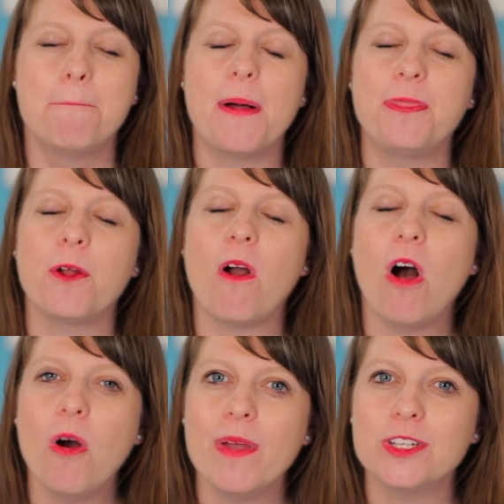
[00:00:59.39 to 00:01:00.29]
but they're
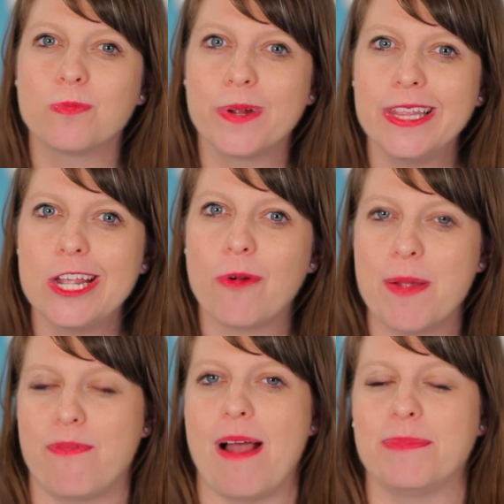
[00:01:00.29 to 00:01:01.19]
always really
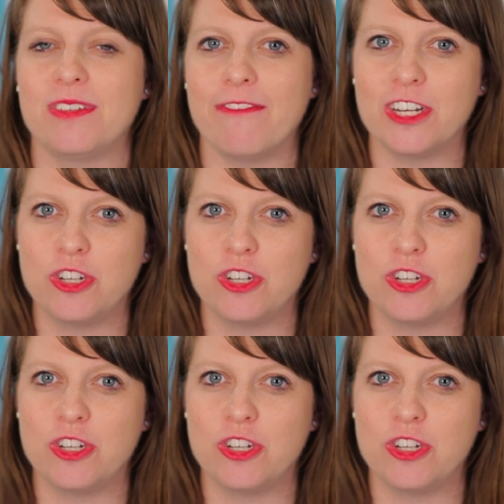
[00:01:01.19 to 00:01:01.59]
great problem solving